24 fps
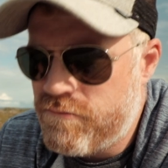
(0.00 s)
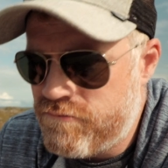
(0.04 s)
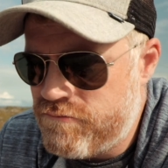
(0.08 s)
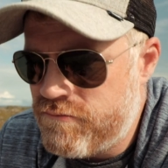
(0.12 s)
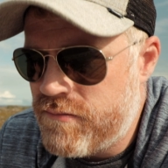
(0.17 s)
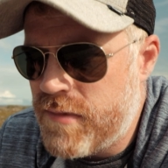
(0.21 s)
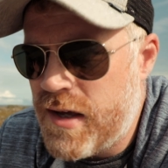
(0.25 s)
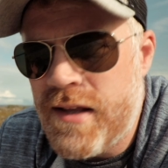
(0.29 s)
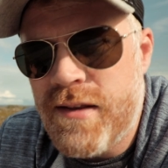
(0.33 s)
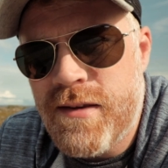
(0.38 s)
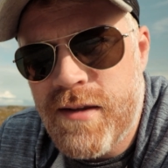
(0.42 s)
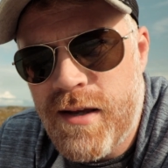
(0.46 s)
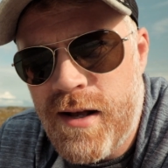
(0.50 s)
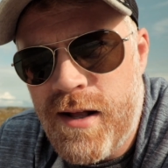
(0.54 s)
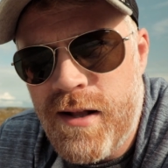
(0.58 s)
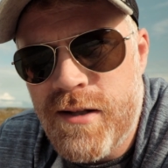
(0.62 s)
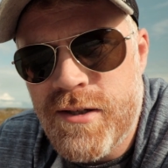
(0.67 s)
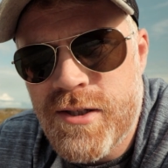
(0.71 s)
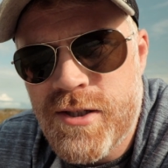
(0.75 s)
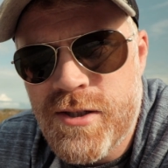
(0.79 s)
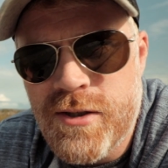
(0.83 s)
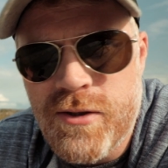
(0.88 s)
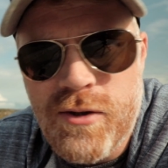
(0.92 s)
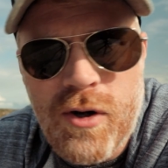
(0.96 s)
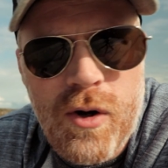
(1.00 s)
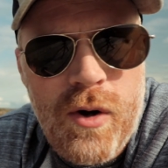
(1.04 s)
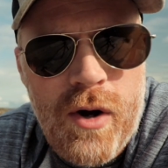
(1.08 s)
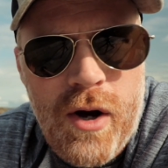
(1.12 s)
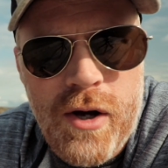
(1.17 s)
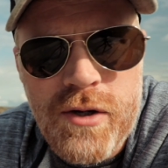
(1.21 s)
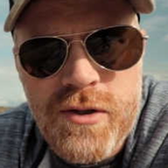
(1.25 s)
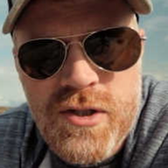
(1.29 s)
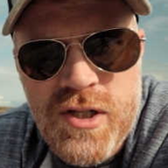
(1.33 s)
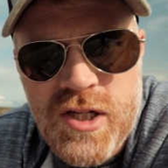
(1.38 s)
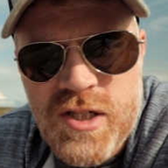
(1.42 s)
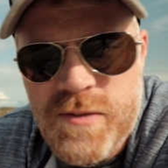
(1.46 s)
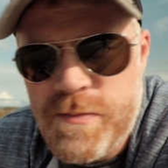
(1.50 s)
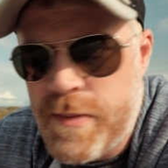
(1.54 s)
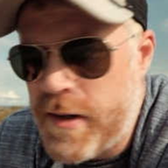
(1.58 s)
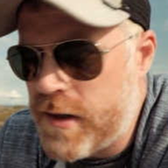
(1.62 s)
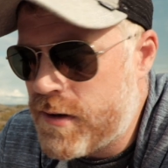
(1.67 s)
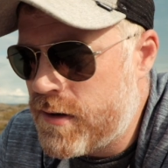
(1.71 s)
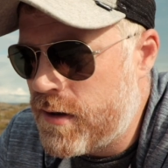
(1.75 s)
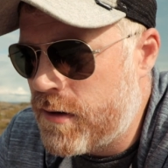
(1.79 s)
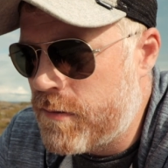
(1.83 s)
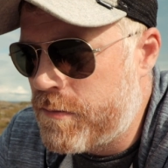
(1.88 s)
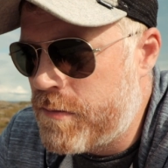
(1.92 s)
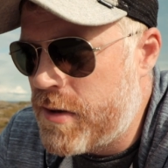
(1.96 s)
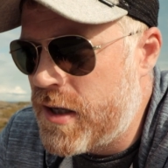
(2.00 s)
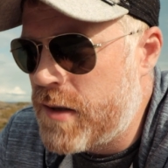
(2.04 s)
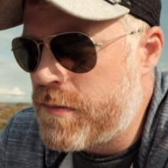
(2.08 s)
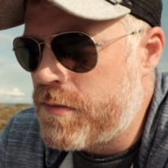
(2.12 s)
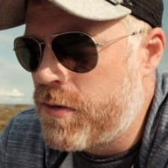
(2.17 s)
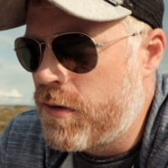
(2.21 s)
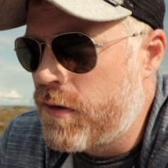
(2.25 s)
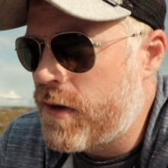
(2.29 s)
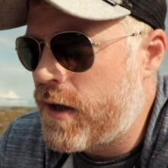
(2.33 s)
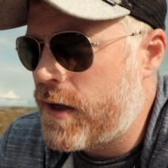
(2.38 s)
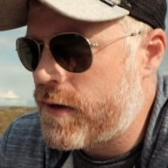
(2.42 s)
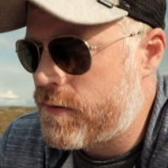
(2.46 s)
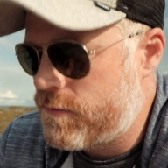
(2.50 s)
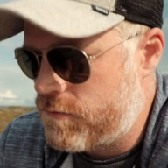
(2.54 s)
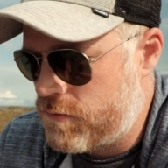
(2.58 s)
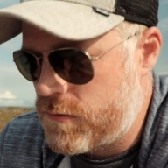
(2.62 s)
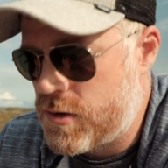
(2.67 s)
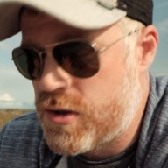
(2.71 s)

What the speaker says: It tells, unsuspecting people that